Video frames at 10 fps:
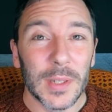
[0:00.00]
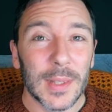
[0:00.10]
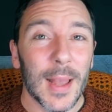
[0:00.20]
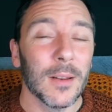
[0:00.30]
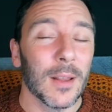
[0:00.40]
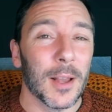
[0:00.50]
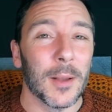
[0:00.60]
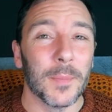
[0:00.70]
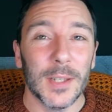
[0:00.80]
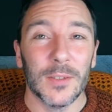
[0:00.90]

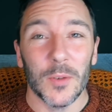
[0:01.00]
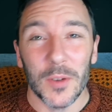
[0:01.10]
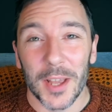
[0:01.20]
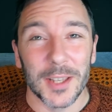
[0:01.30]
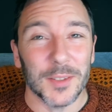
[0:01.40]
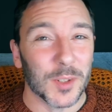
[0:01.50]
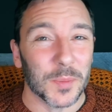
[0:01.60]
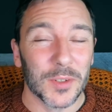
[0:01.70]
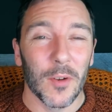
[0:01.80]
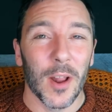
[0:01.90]
that, please do like and
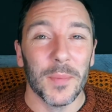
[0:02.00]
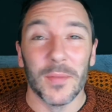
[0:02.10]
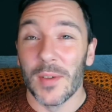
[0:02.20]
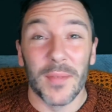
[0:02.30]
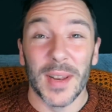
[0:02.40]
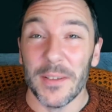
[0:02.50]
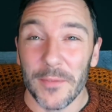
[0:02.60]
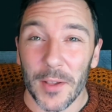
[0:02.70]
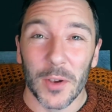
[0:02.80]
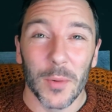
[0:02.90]
subscribe. If you have any
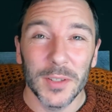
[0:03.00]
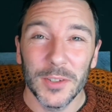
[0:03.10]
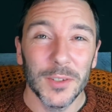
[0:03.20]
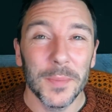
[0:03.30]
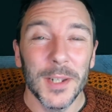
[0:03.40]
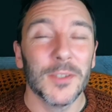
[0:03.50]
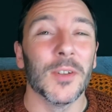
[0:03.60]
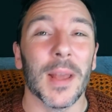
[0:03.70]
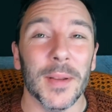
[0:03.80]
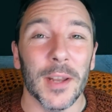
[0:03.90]
further questions, please do
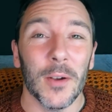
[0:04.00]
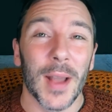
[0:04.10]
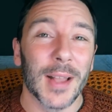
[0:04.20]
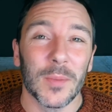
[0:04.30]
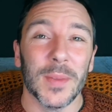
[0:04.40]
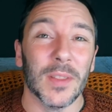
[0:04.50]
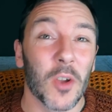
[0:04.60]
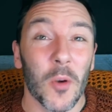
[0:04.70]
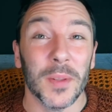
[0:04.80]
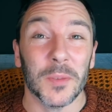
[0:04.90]
let me know. Add them in the
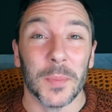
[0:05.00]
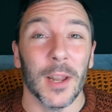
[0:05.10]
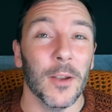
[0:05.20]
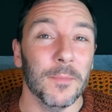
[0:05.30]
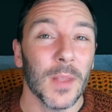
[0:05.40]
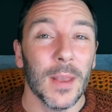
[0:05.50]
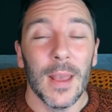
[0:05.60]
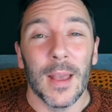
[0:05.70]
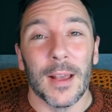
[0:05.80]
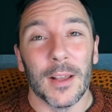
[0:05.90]
comments below.
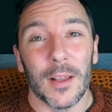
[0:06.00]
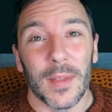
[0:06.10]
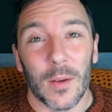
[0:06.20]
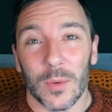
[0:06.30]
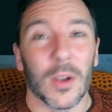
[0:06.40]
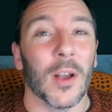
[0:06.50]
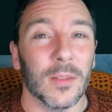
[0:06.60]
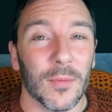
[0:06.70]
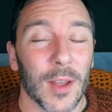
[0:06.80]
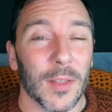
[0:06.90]
That will guide the
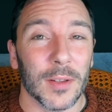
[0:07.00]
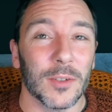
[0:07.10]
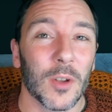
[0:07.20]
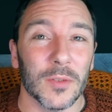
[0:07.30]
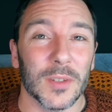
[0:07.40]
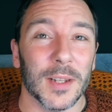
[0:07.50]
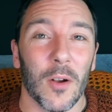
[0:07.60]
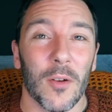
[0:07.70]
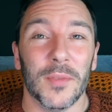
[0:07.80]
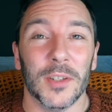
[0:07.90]
further content
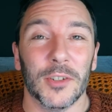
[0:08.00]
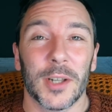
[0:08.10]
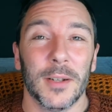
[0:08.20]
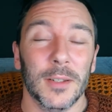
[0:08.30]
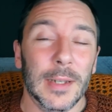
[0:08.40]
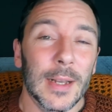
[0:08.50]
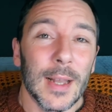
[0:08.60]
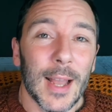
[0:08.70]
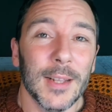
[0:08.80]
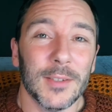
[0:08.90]
of this channel.
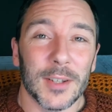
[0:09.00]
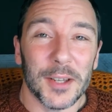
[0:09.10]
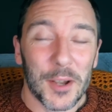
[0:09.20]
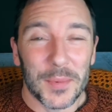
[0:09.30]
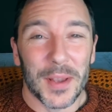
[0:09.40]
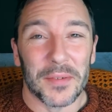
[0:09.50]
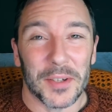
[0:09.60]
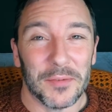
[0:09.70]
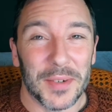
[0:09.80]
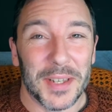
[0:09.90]
And I hope you have a
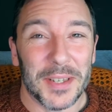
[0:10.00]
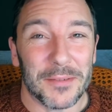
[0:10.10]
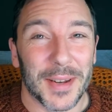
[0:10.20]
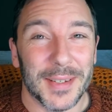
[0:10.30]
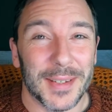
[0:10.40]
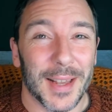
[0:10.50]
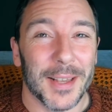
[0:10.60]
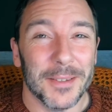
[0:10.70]
really great day.